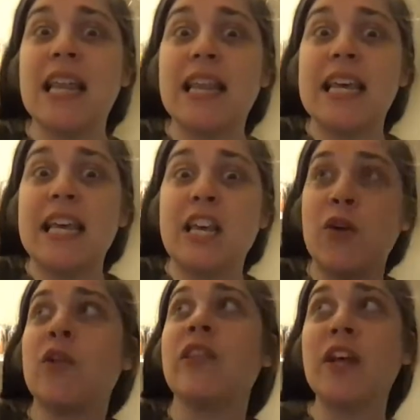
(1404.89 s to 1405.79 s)

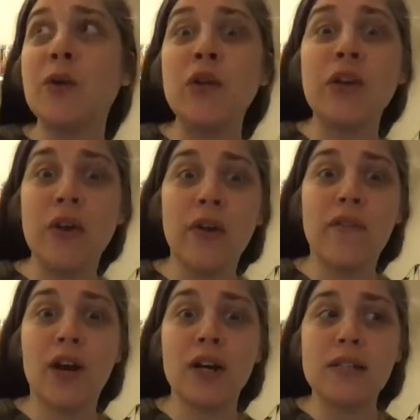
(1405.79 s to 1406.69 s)
the literal
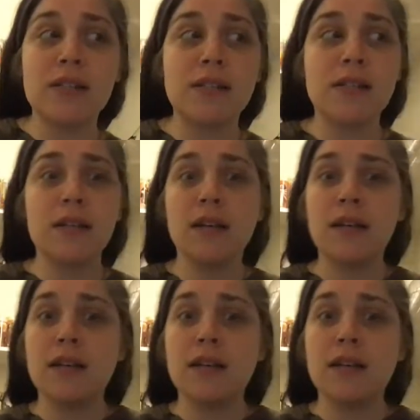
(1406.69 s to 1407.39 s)
universe,